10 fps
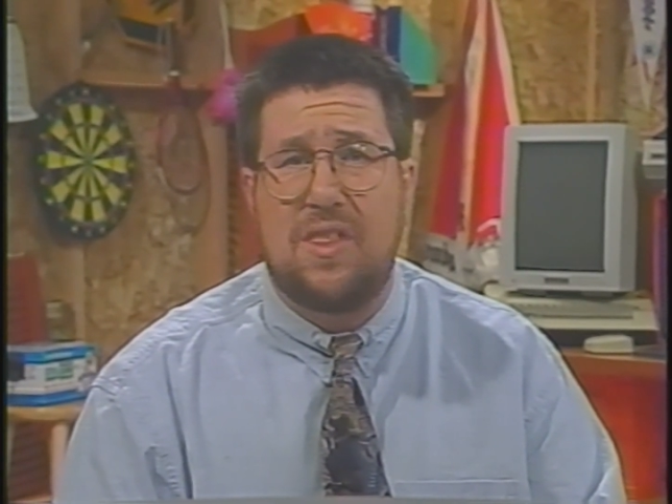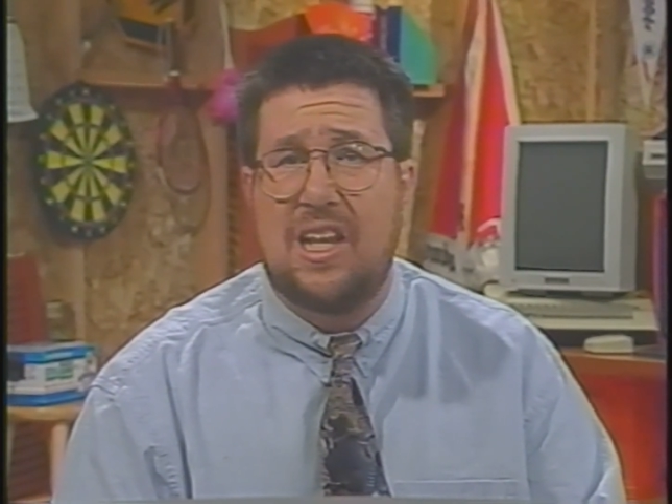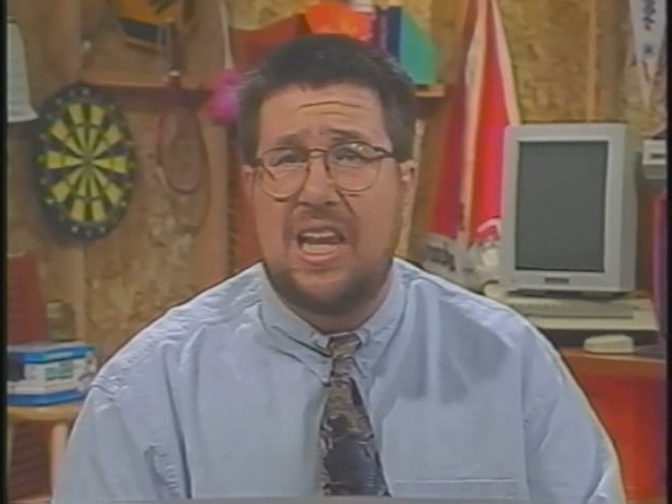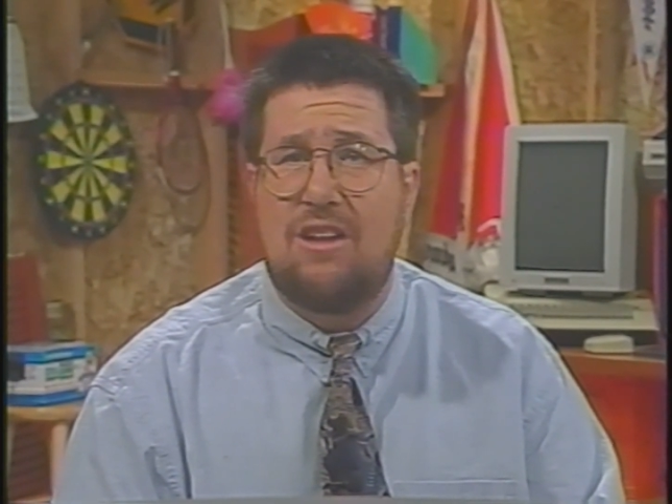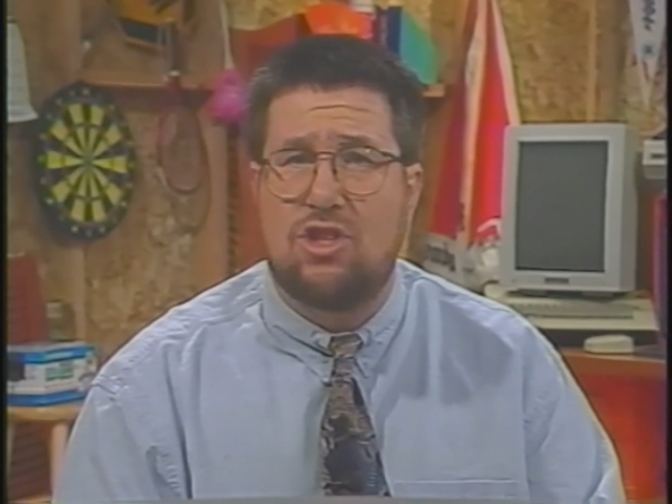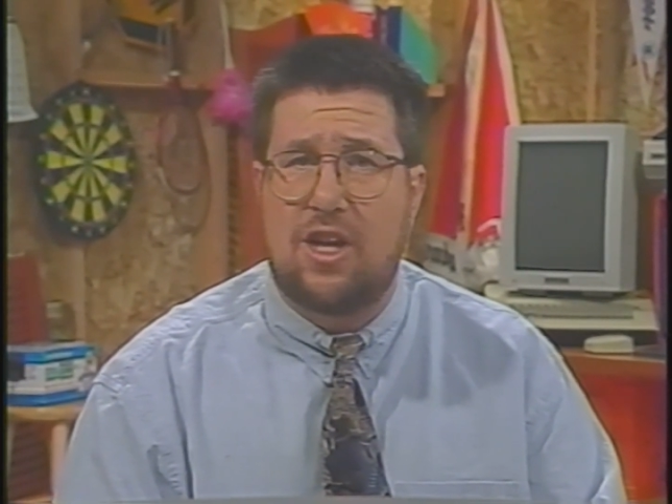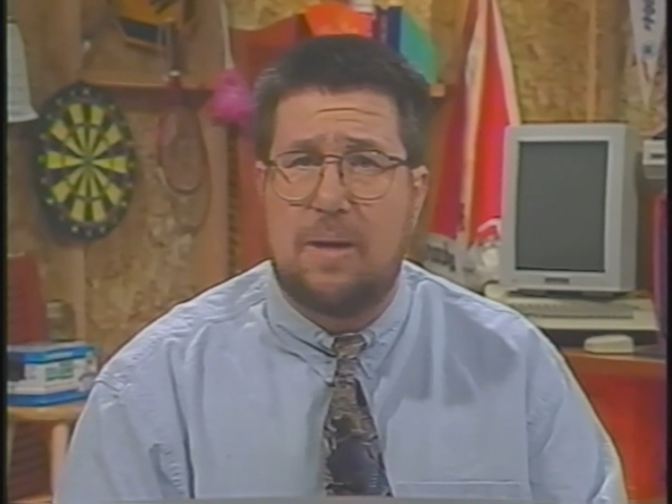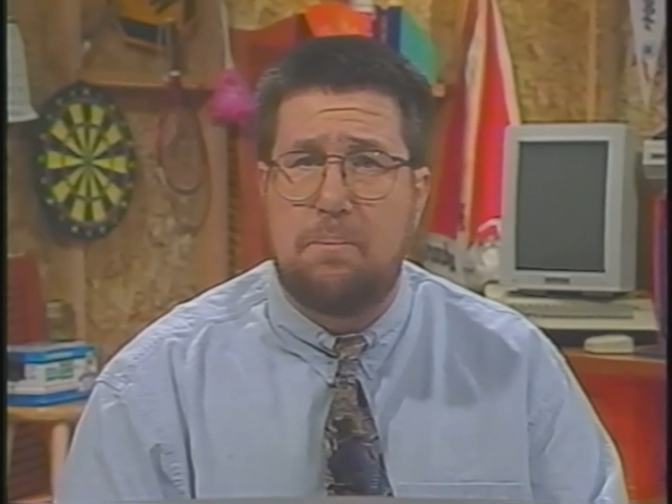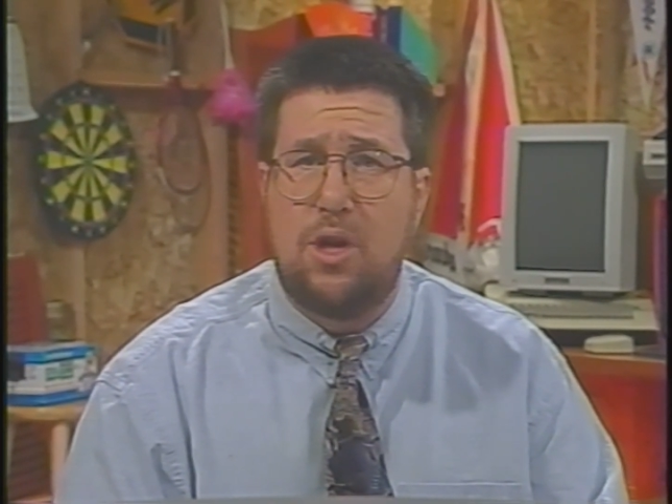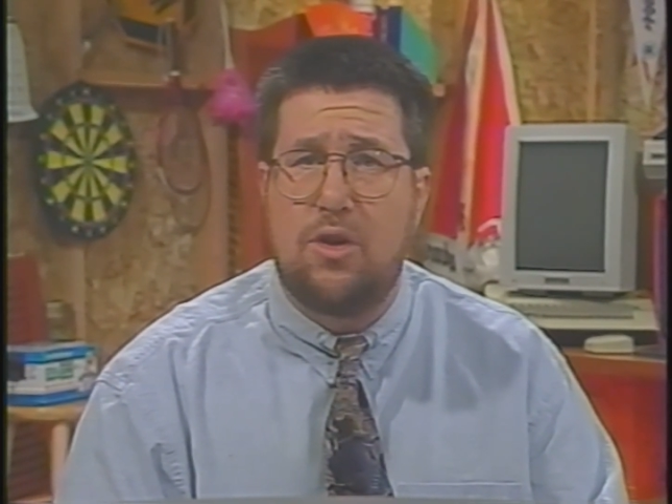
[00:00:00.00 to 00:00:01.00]
that allows our
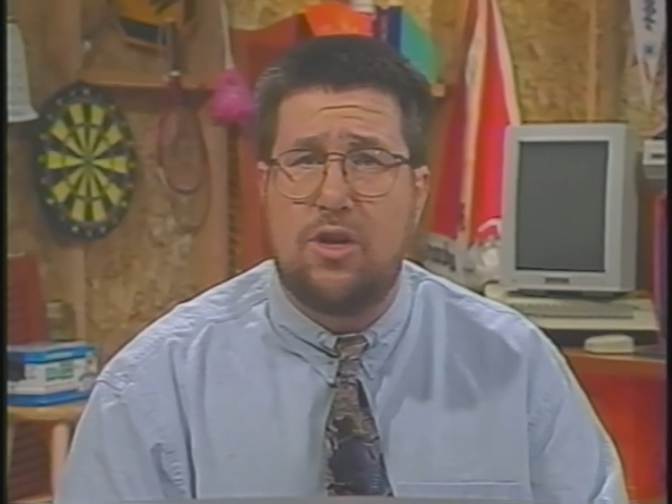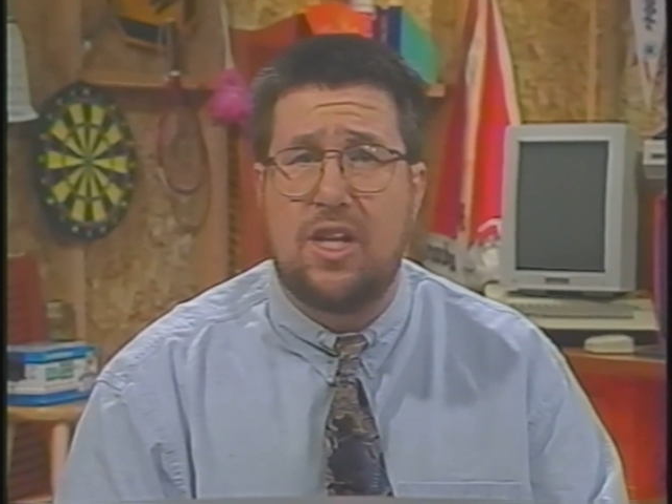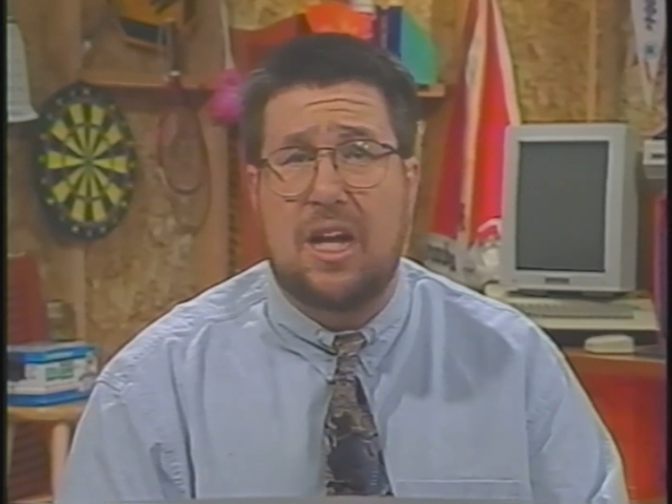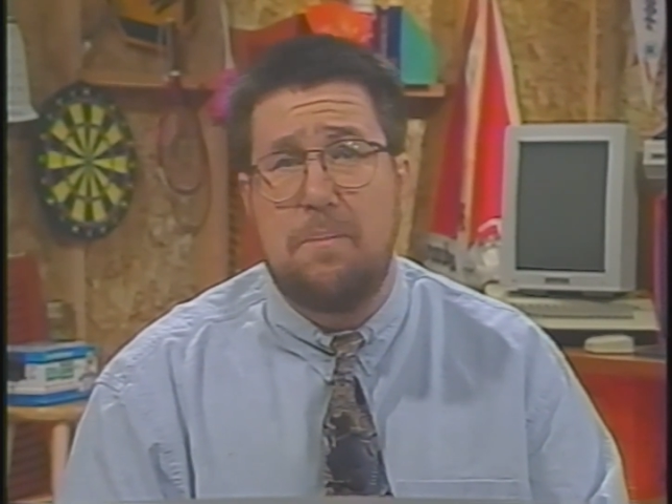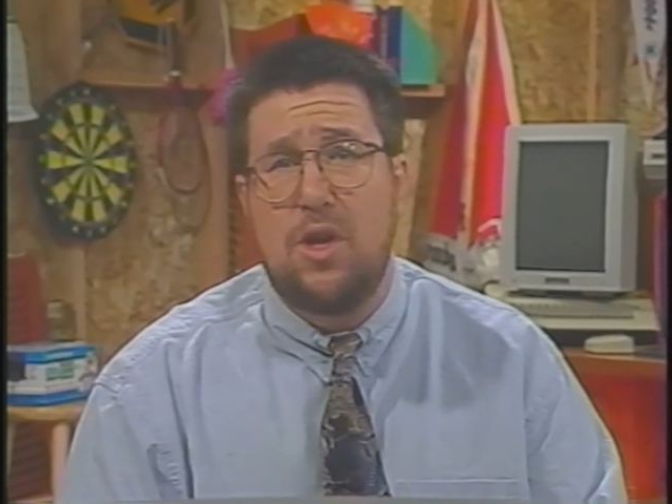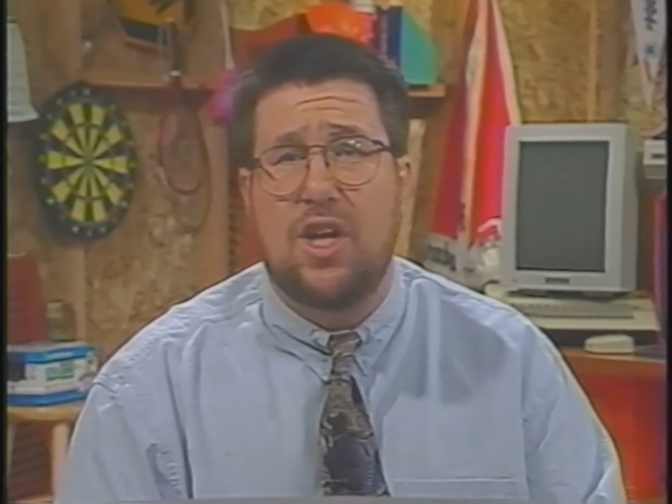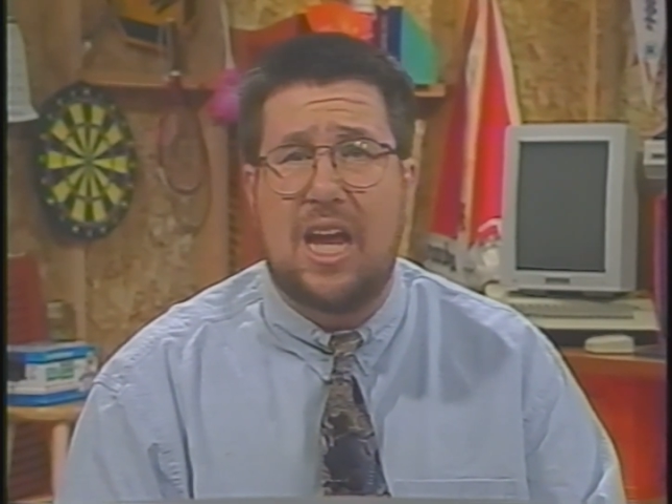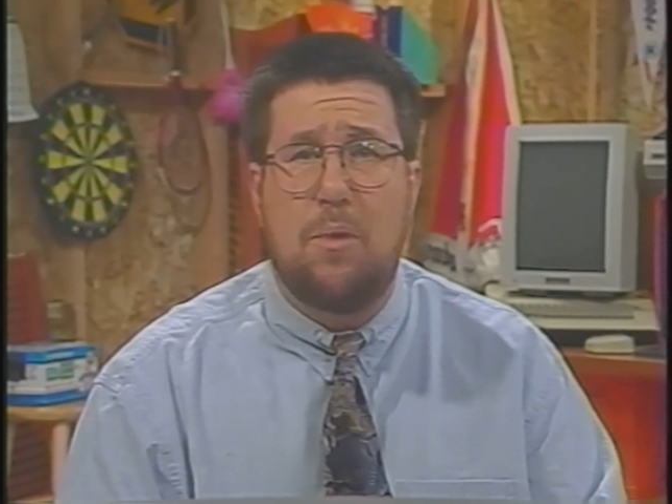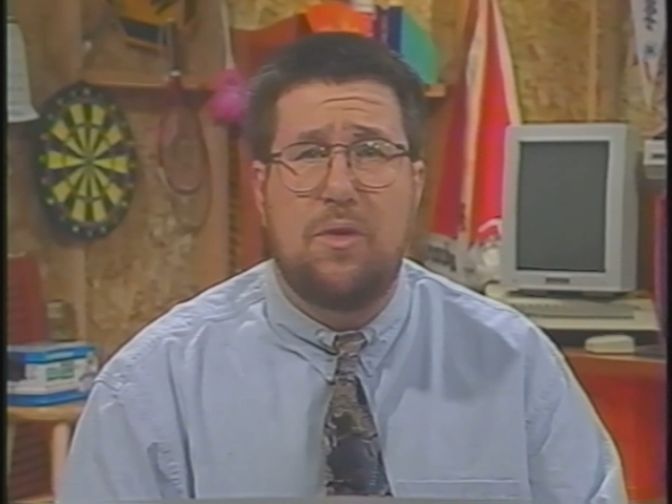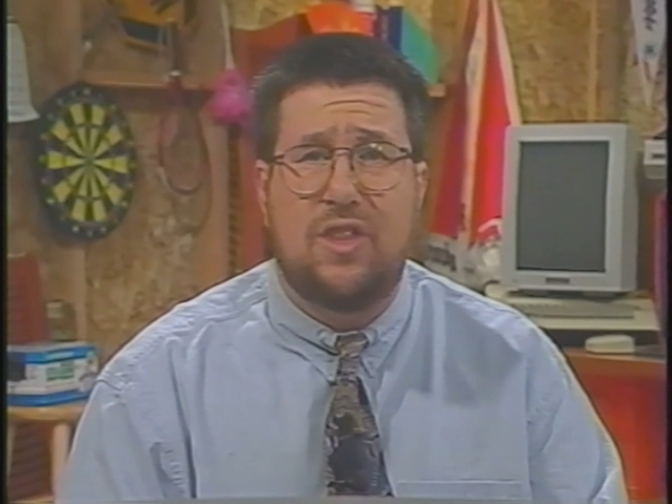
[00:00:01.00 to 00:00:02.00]
computer to
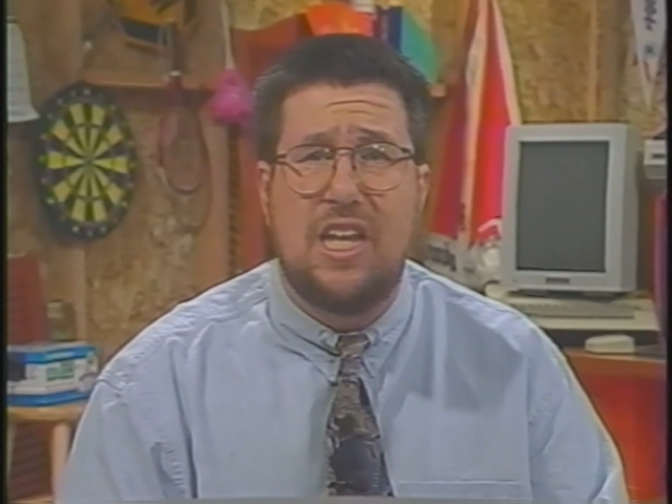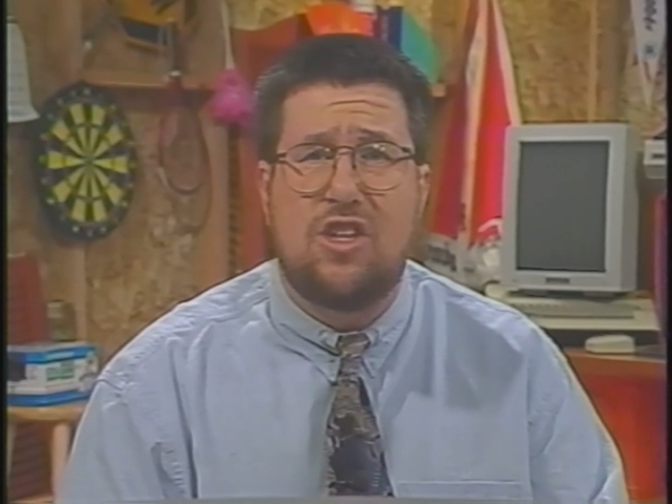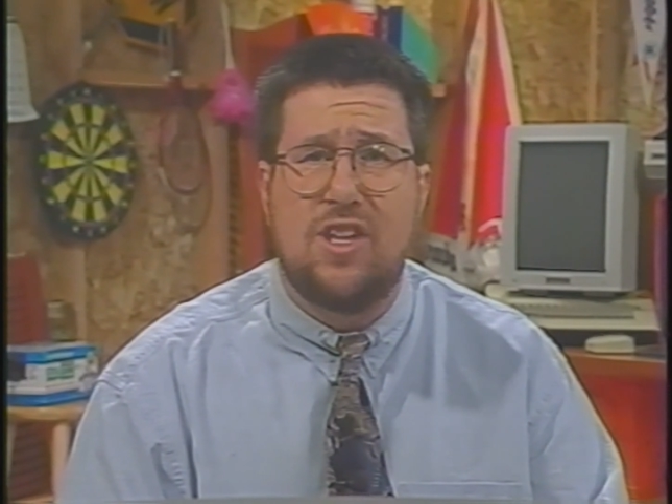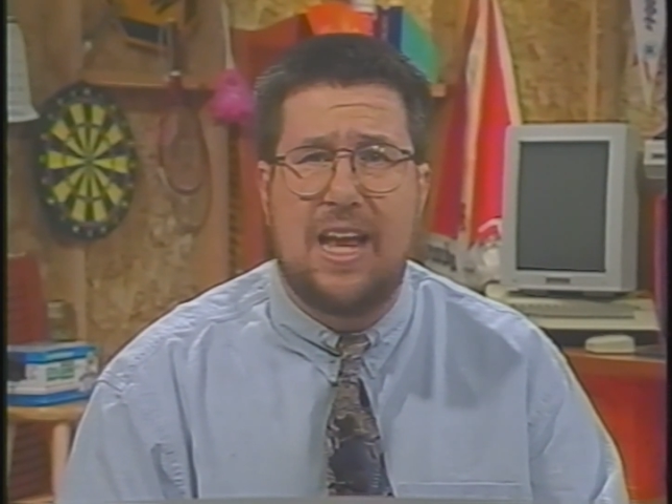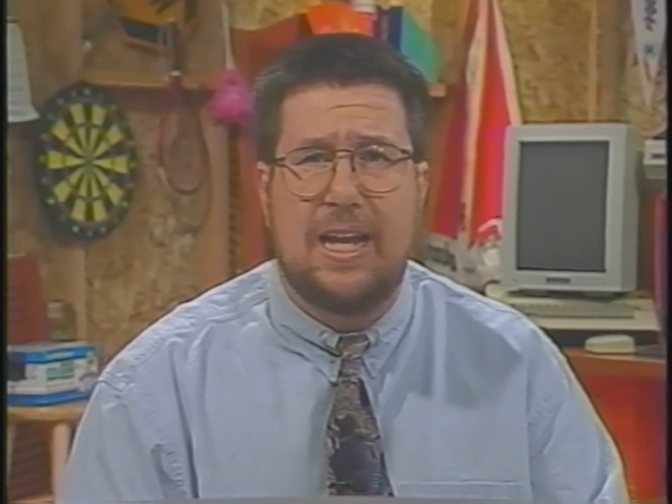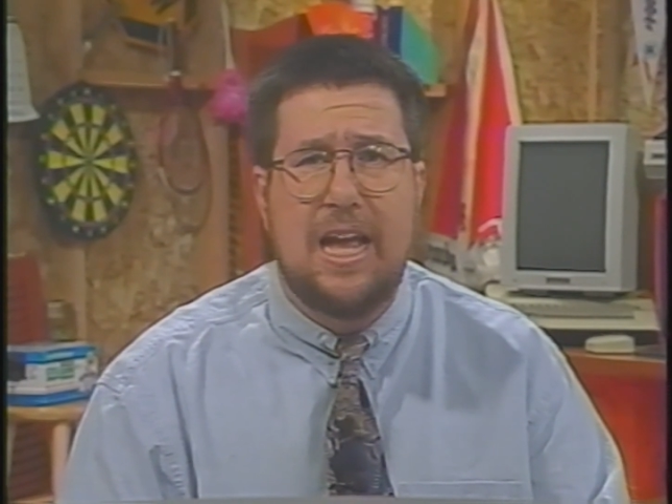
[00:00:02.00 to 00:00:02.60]
communicate with the internet.